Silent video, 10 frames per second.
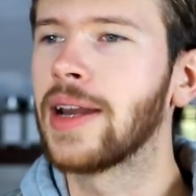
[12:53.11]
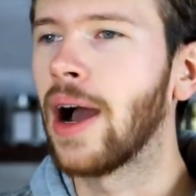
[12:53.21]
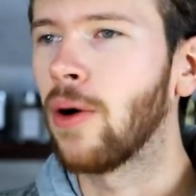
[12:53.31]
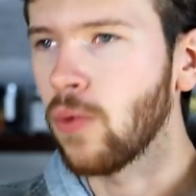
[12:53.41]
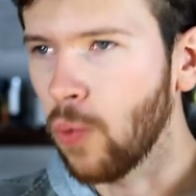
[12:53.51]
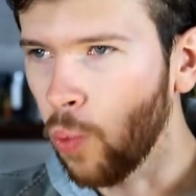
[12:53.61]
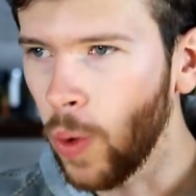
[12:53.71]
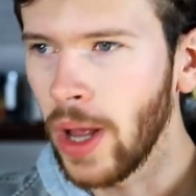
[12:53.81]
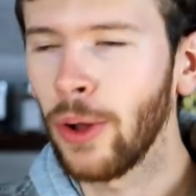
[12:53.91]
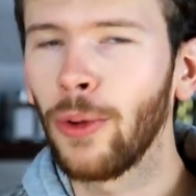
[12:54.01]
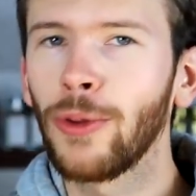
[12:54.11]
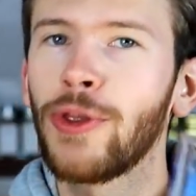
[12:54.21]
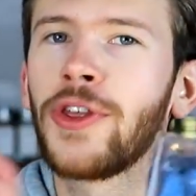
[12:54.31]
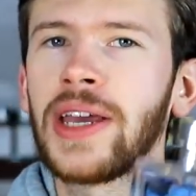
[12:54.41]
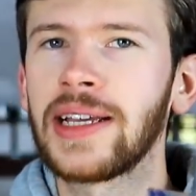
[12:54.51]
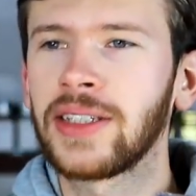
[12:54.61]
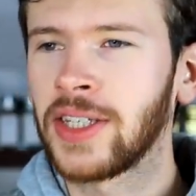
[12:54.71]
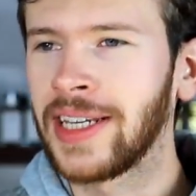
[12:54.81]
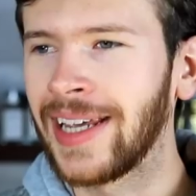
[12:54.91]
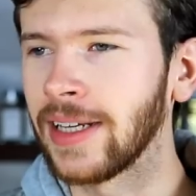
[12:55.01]
Now, will
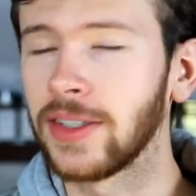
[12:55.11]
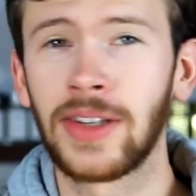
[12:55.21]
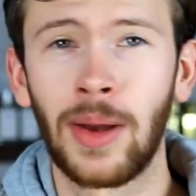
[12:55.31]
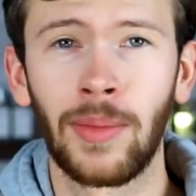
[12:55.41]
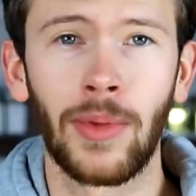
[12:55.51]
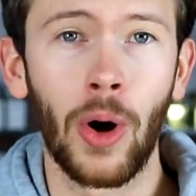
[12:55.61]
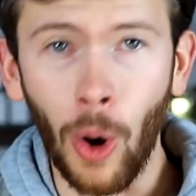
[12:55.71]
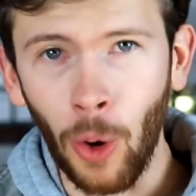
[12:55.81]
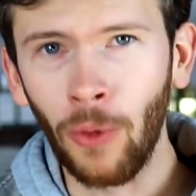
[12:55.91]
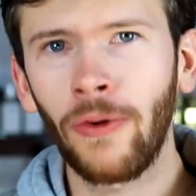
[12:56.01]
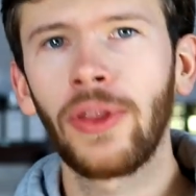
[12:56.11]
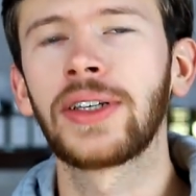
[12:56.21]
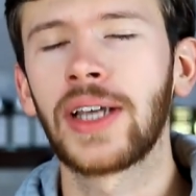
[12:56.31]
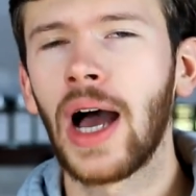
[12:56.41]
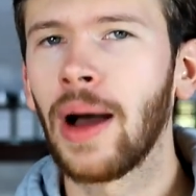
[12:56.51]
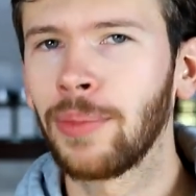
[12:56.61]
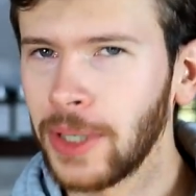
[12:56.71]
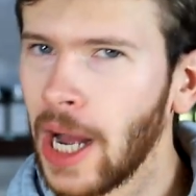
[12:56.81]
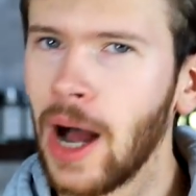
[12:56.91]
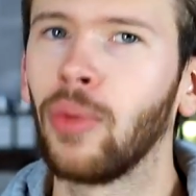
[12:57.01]
this get some
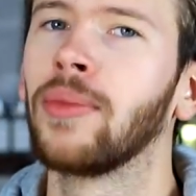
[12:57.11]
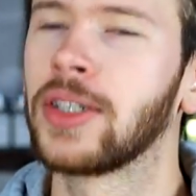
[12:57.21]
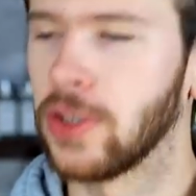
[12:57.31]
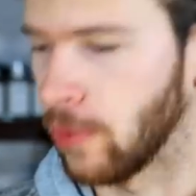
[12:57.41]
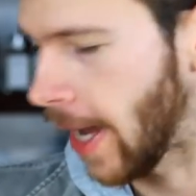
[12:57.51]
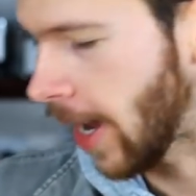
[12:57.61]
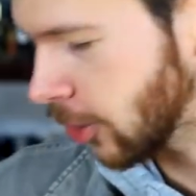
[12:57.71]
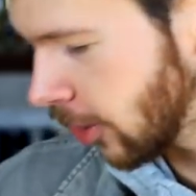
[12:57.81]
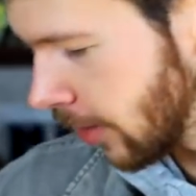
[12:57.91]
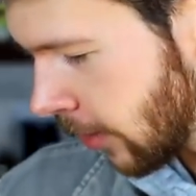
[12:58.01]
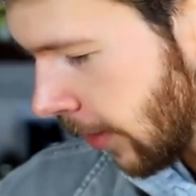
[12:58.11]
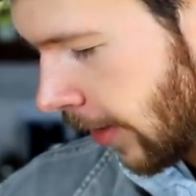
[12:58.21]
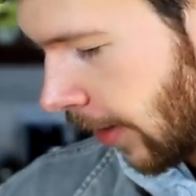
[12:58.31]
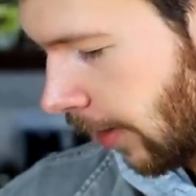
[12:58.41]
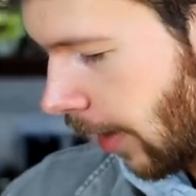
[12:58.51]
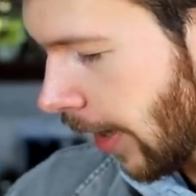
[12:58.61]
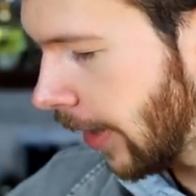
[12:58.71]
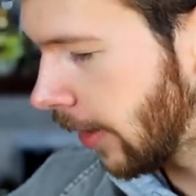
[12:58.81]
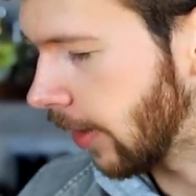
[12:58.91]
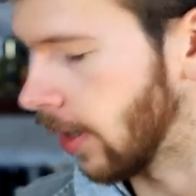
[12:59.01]
over-the-top compliments and reactions
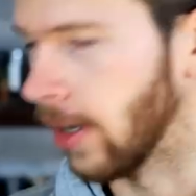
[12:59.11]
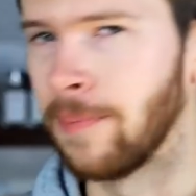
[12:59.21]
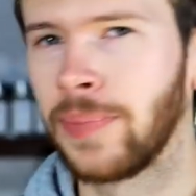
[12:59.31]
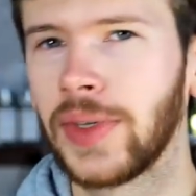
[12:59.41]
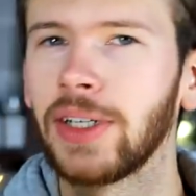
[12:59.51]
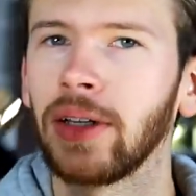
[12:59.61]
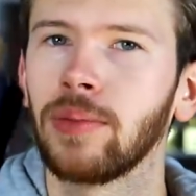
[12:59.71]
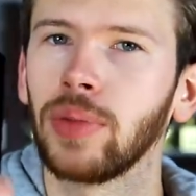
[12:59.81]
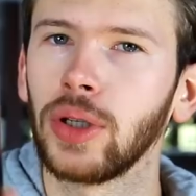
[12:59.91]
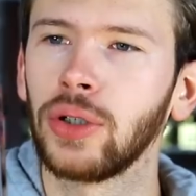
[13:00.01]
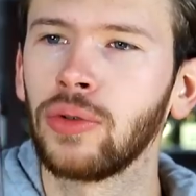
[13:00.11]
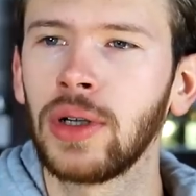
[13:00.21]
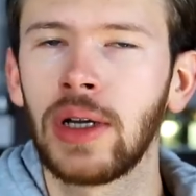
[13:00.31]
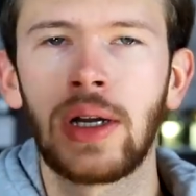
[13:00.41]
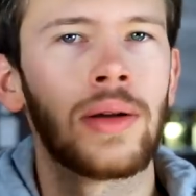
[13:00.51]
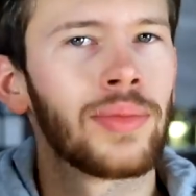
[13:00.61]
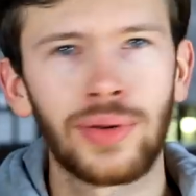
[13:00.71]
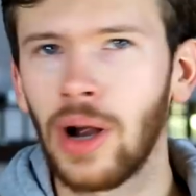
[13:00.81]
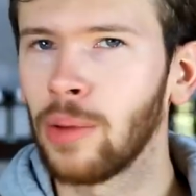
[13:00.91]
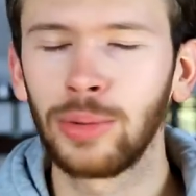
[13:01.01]
like uh, Dylan Blue?
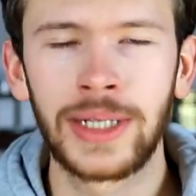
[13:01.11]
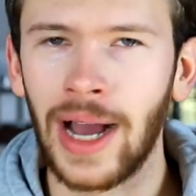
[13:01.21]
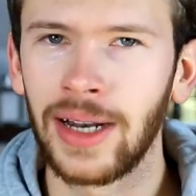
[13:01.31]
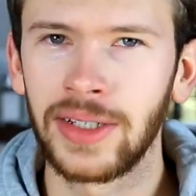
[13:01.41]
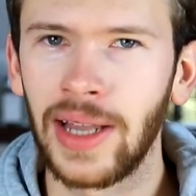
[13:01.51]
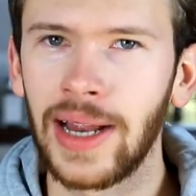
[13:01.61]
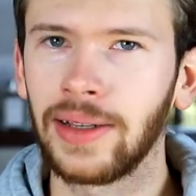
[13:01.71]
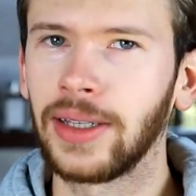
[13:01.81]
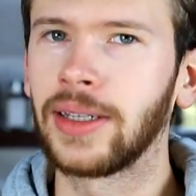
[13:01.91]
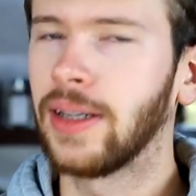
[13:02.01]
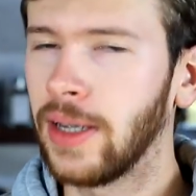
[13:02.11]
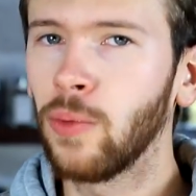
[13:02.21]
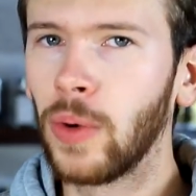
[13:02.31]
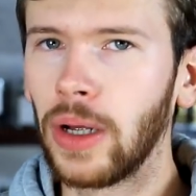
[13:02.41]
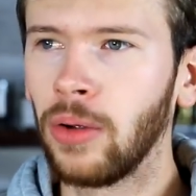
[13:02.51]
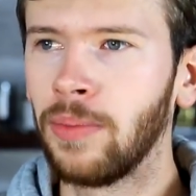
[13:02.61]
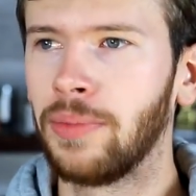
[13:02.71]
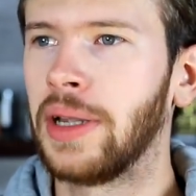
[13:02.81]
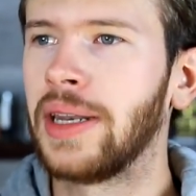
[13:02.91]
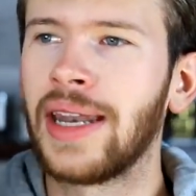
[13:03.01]
Probably not as likely. It will,
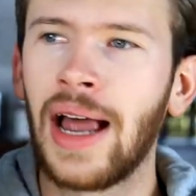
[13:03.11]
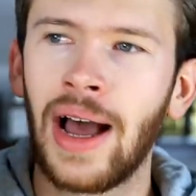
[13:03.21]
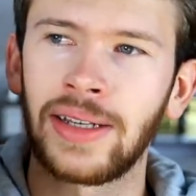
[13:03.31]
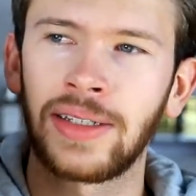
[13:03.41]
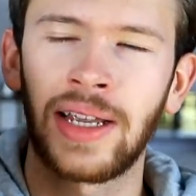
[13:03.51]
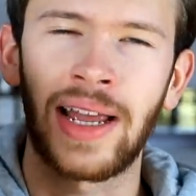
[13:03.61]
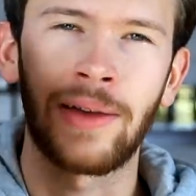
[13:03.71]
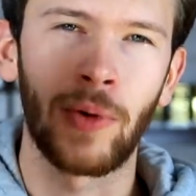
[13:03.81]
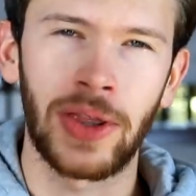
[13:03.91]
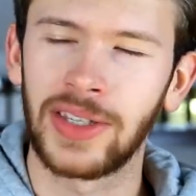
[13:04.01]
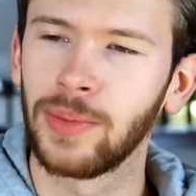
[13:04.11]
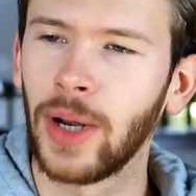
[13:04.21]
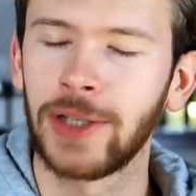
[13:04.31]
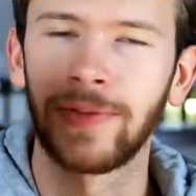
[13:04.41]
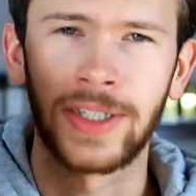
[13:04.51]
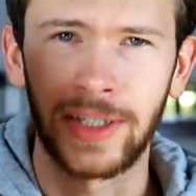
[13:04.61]
but not with as much of a